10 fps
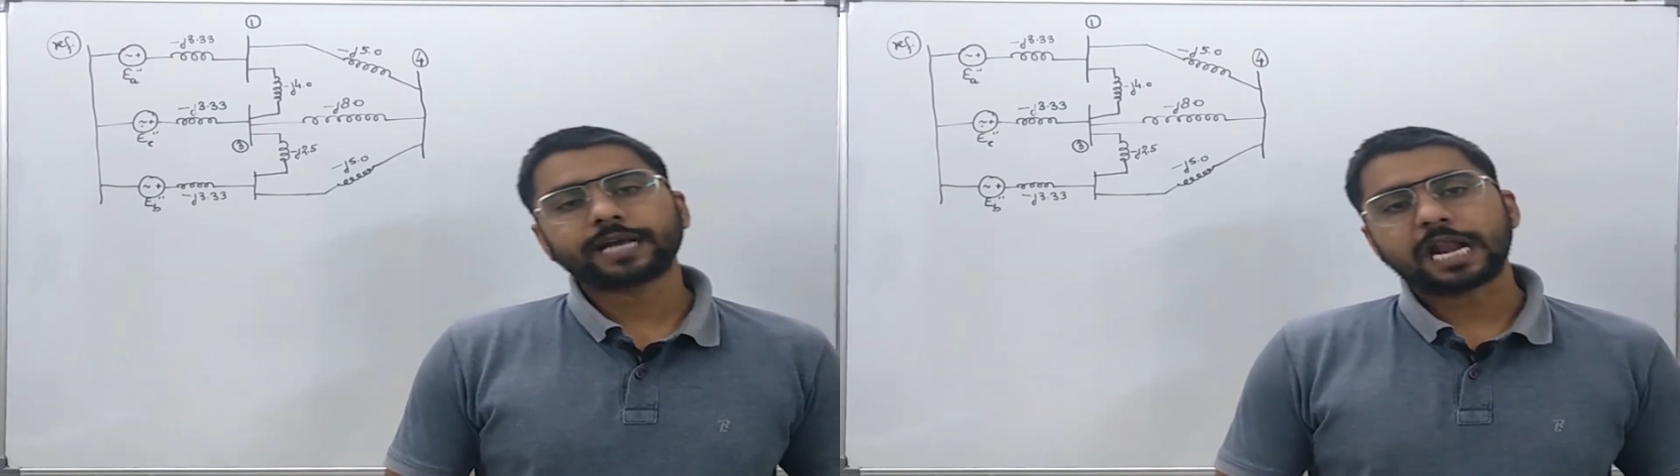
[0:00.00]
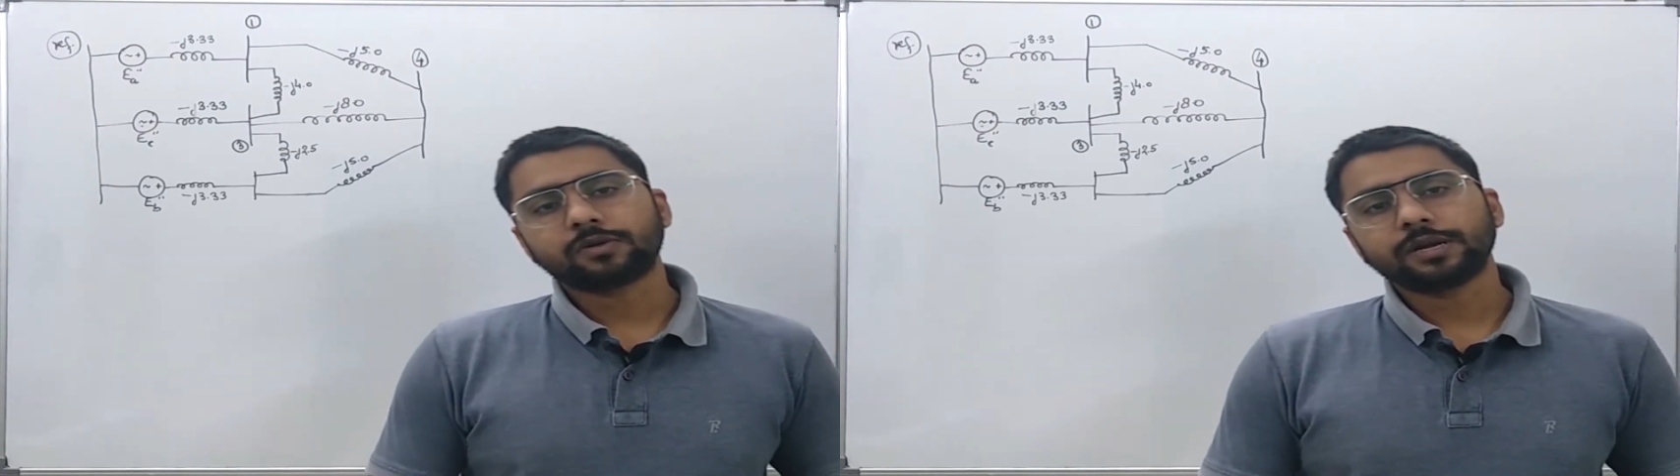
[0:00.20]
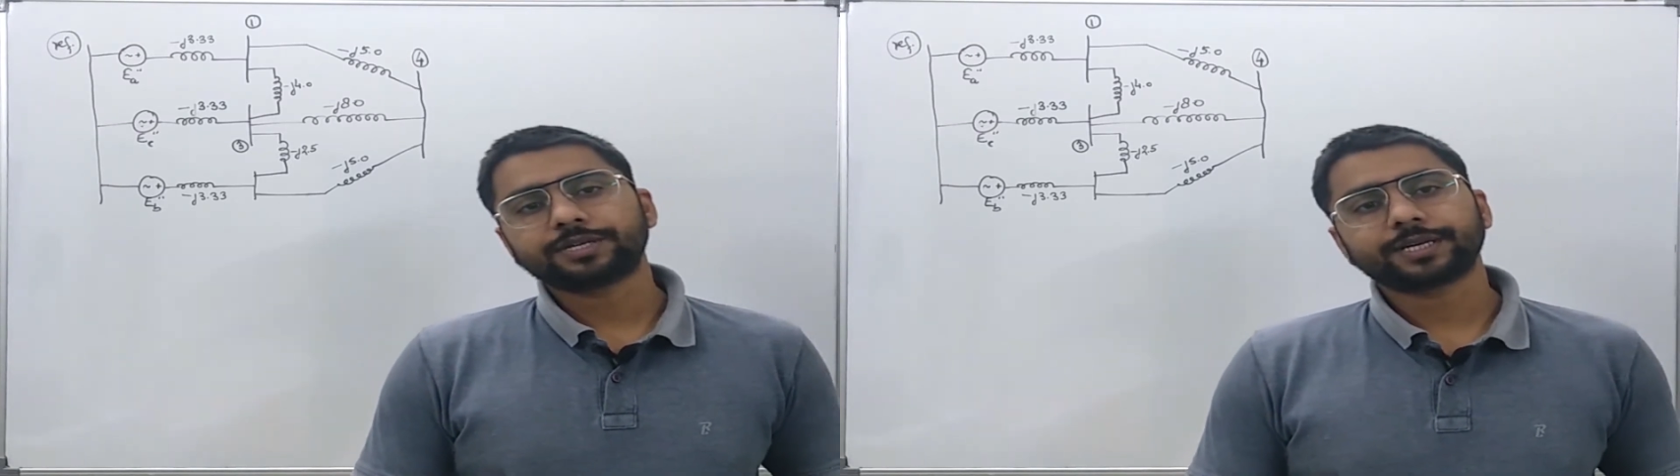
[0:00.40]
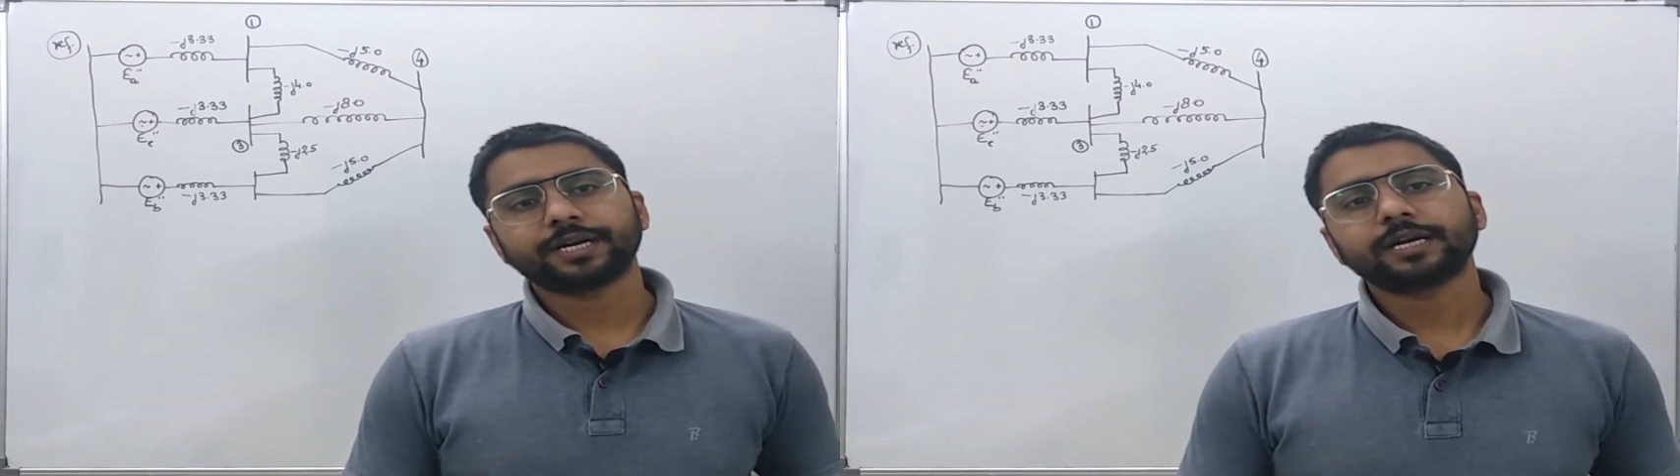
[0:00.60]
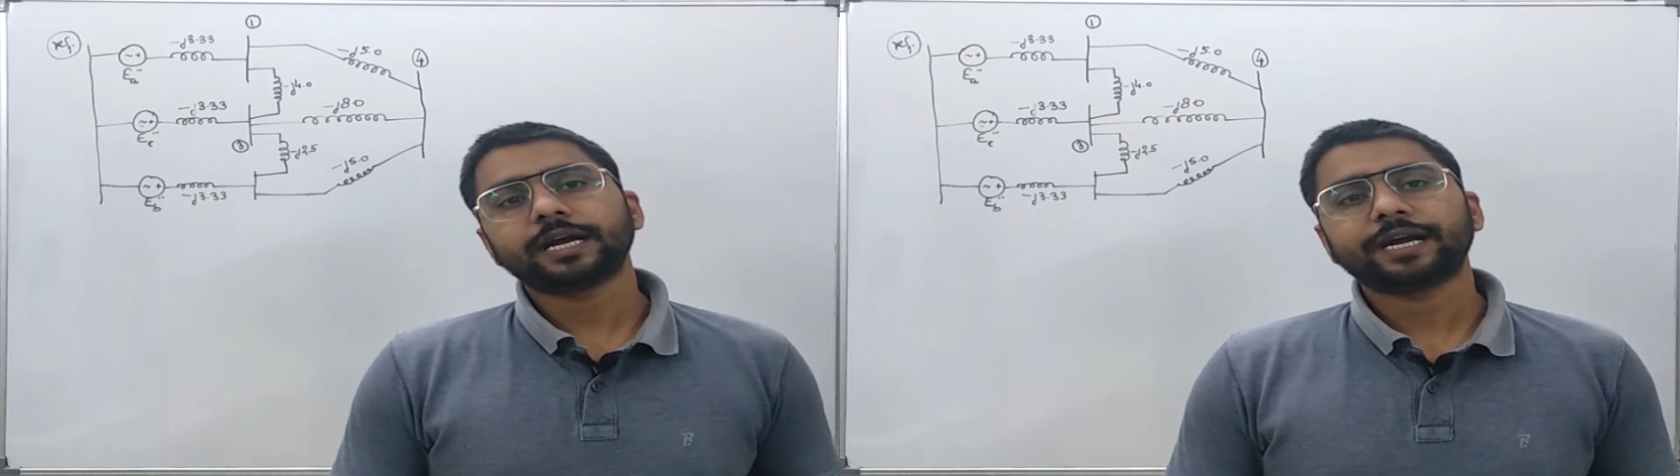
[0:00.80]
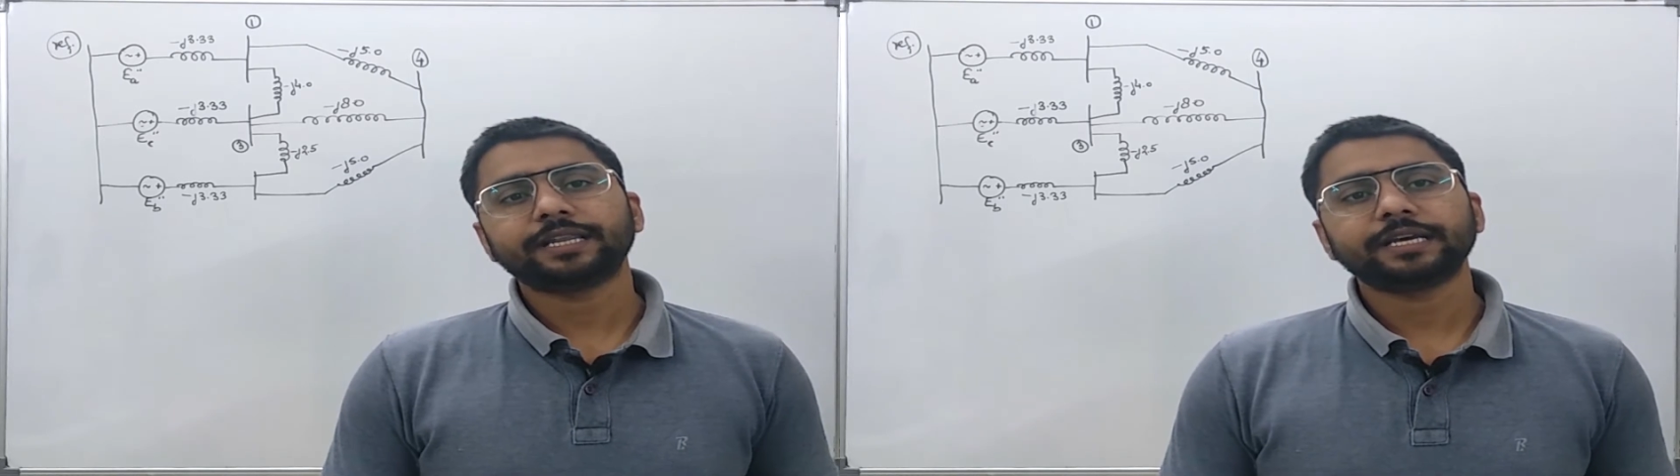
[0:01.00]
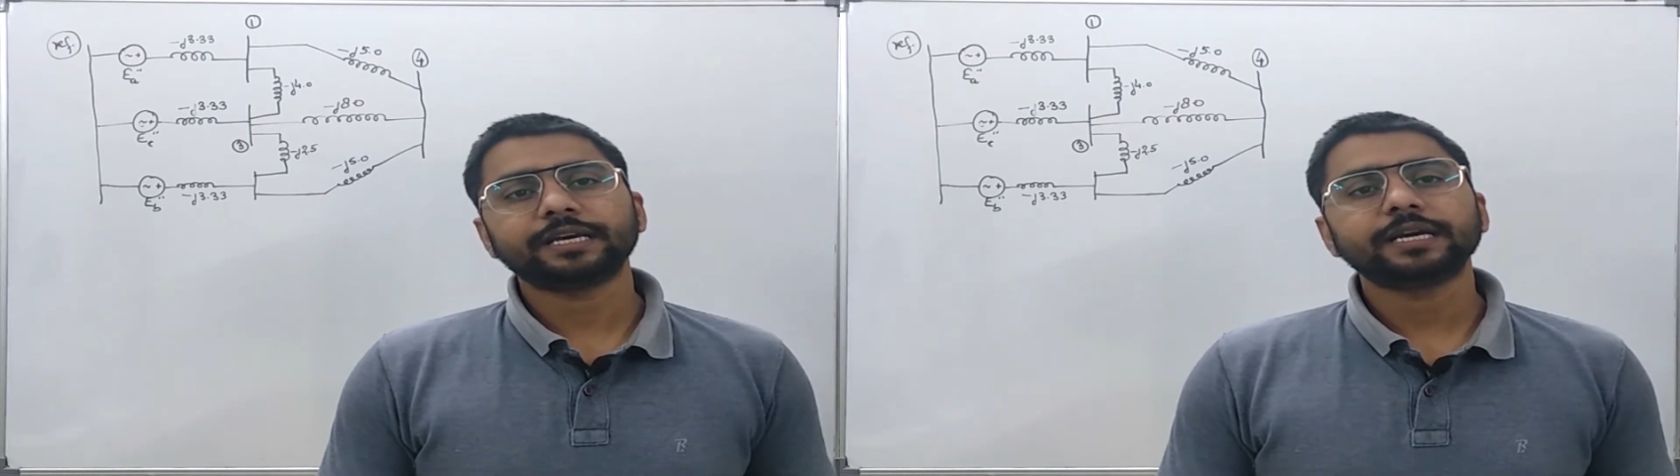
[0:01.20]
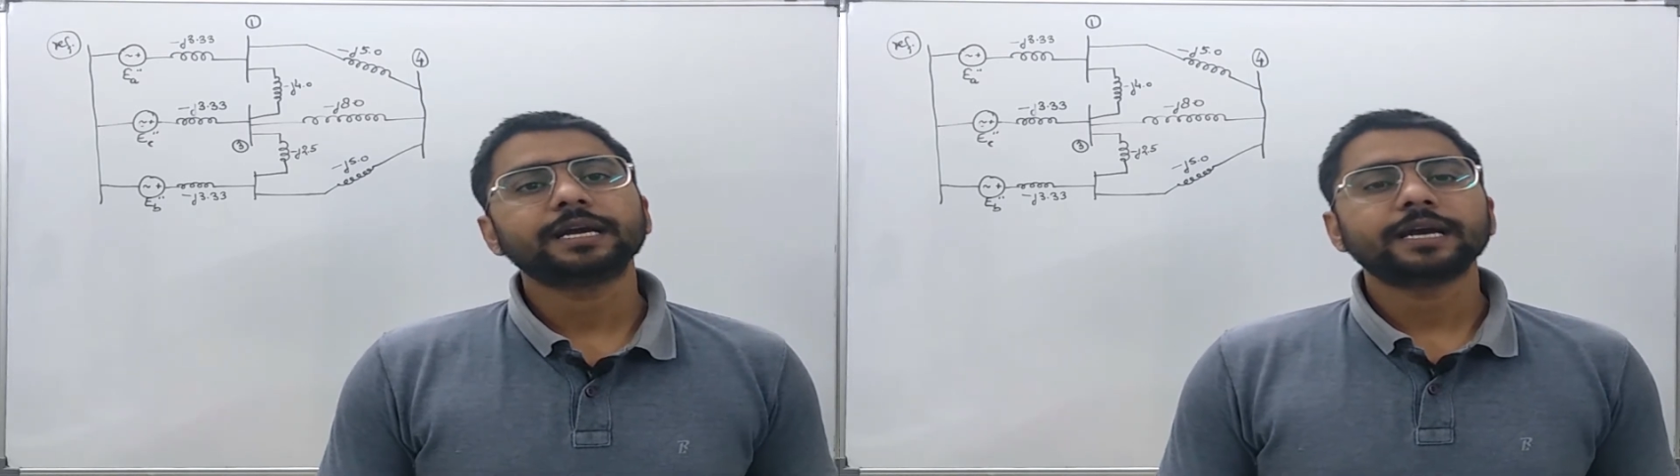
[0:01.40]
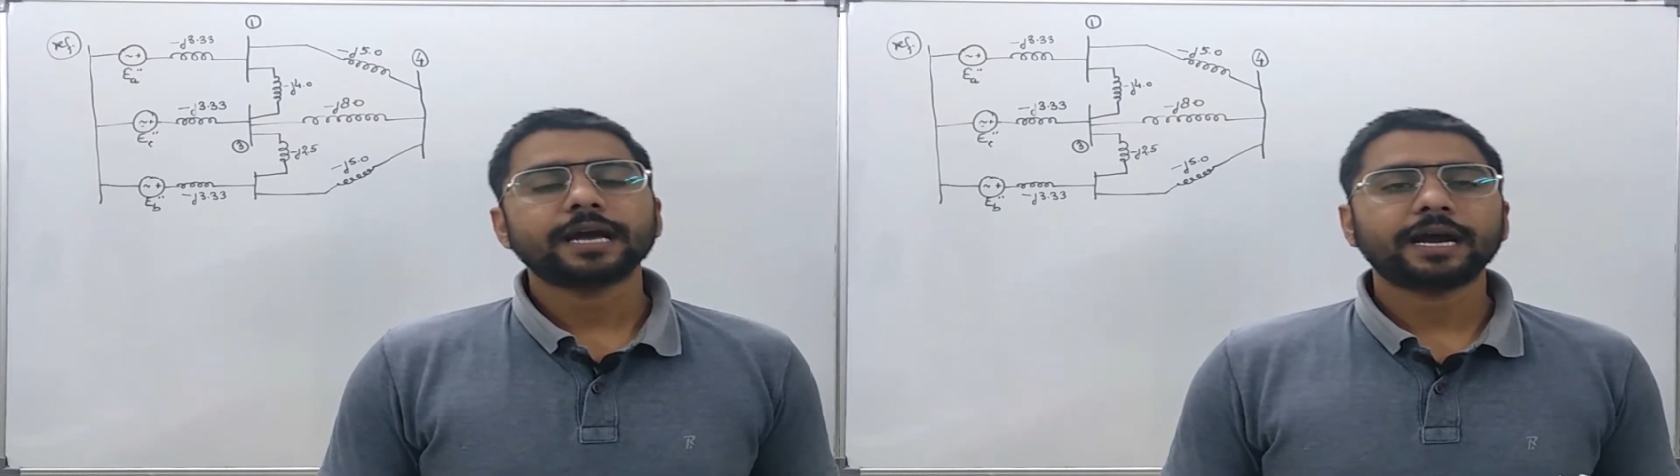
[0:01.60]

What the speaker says: calculation and the